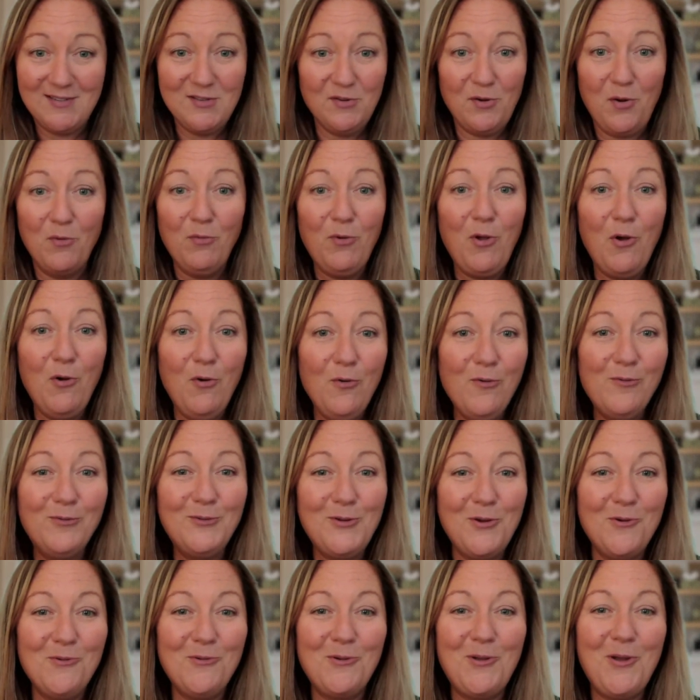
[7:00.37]
So don't go
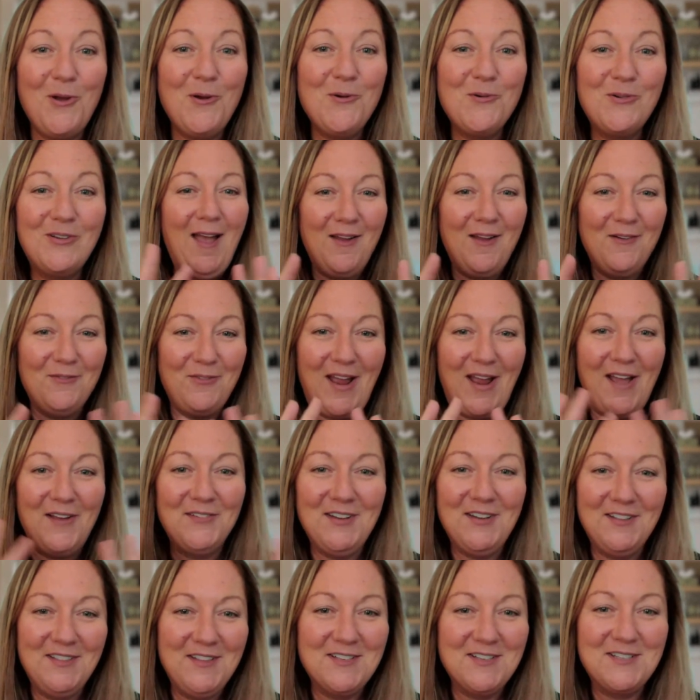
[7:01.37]

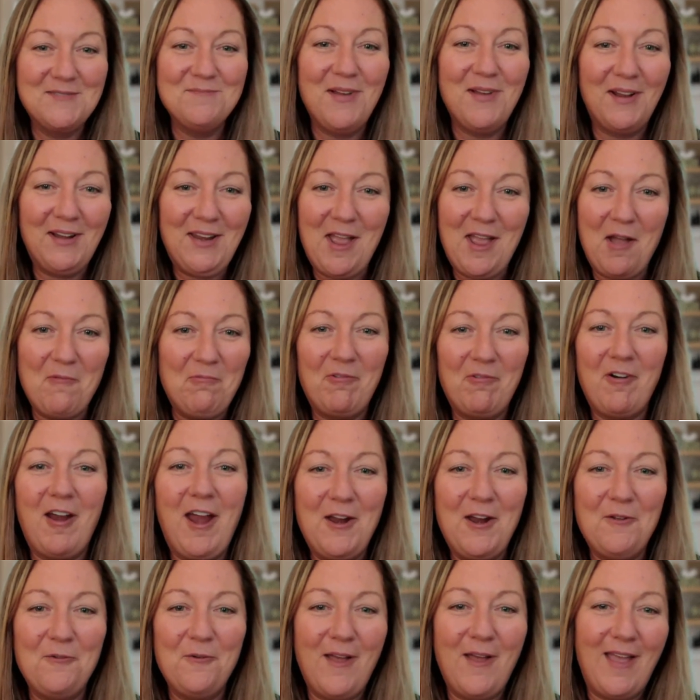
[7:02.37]
rounding this money up
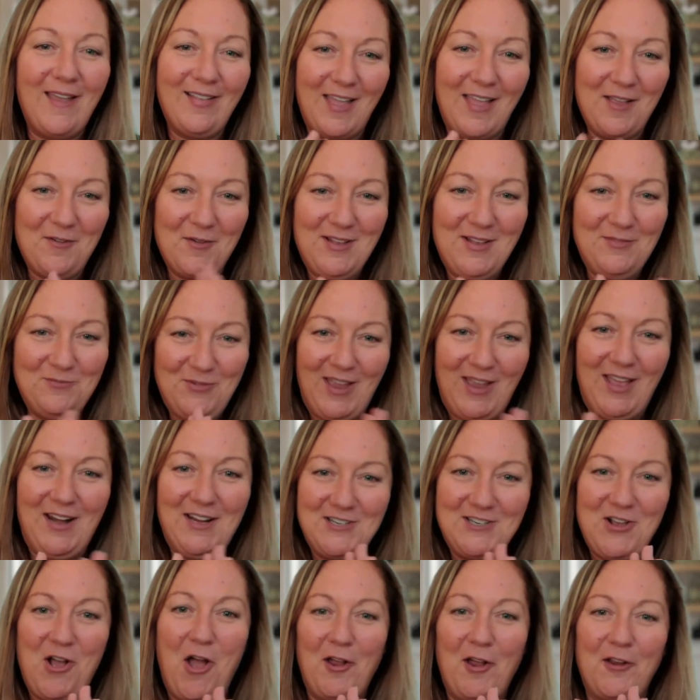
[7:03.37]
right away. Like, we got
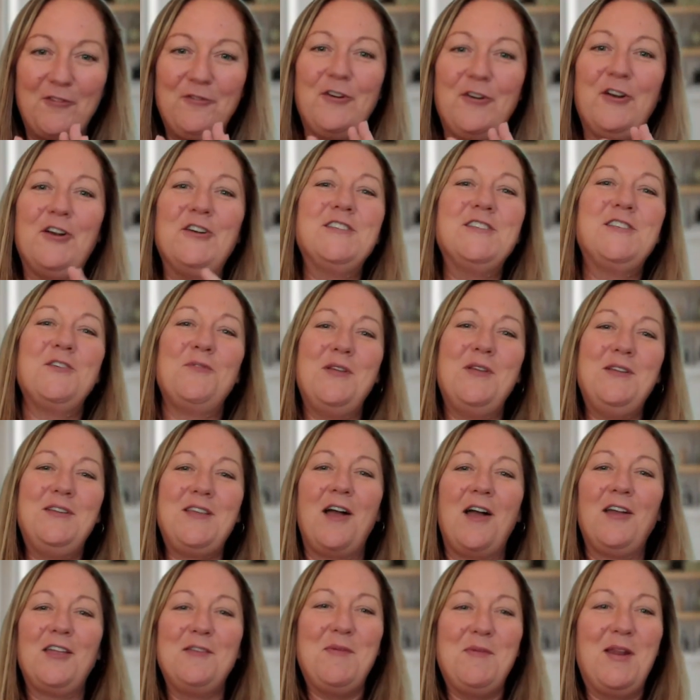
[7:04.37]
to talk first so we
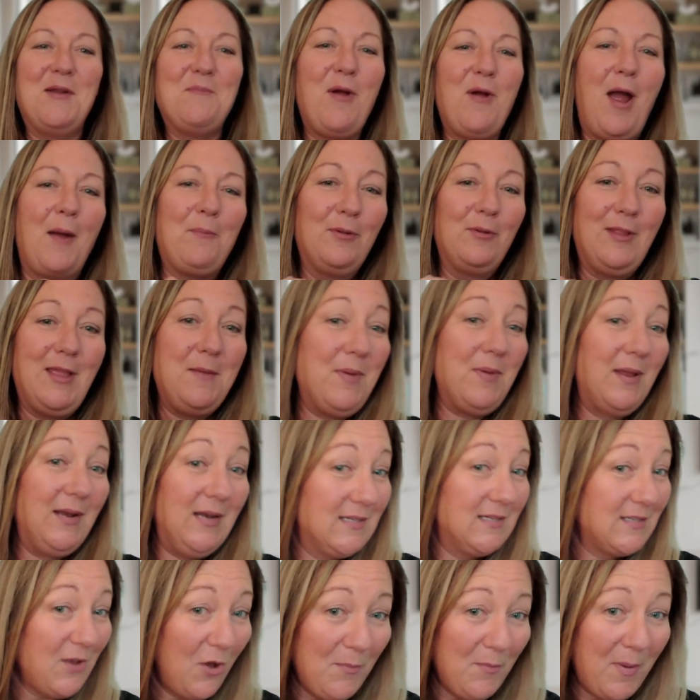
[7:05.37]
document it properly, but
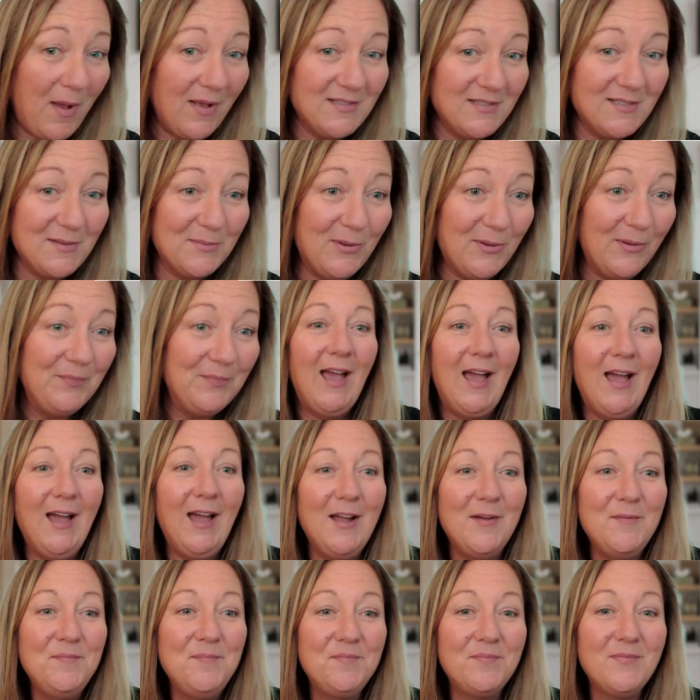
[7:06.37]
it's all possible.
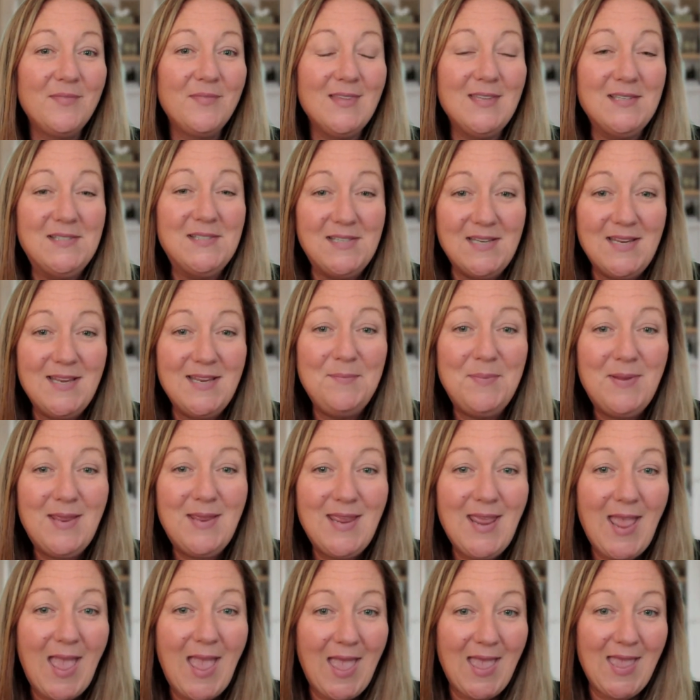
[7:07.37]

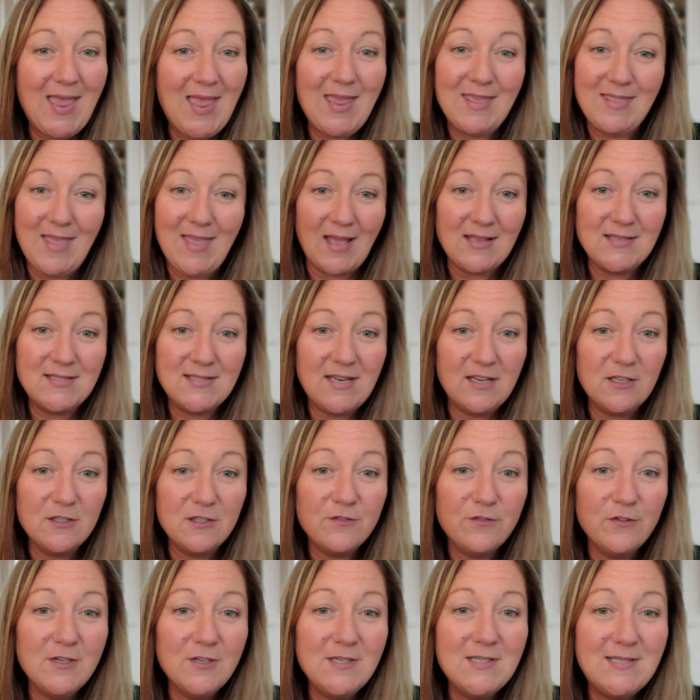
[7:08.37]
DPA, that
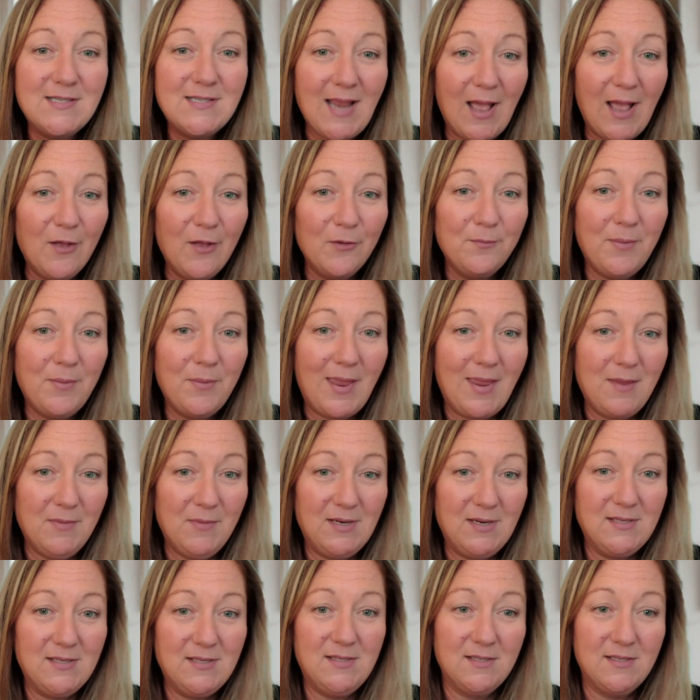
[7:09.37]
stands for Down
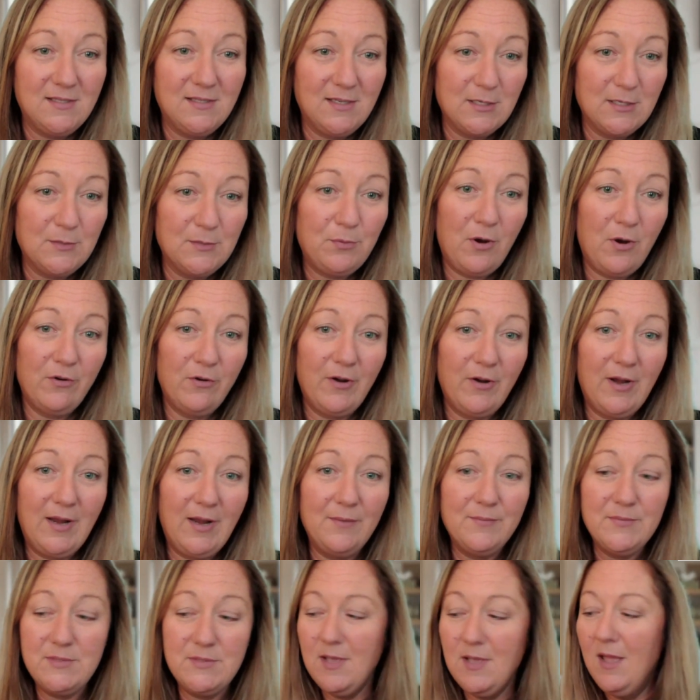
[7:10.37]
Payment Assistance
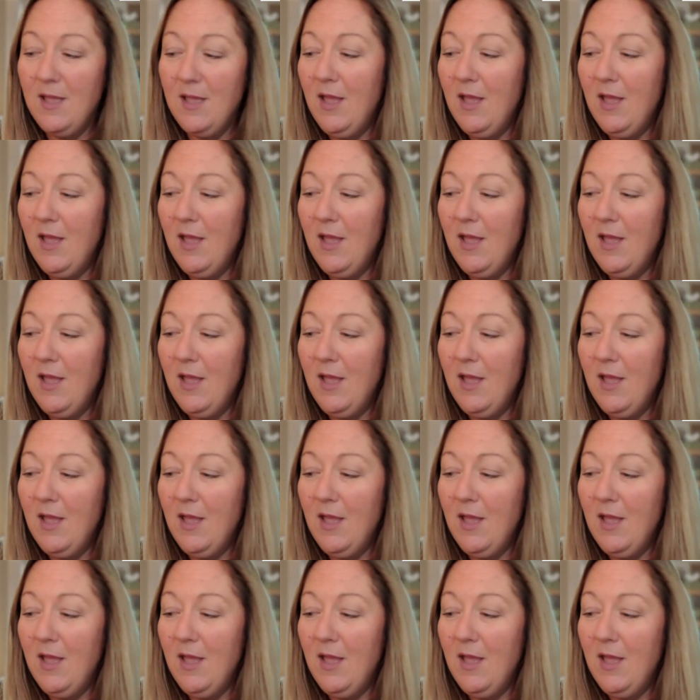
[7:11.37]
Programs.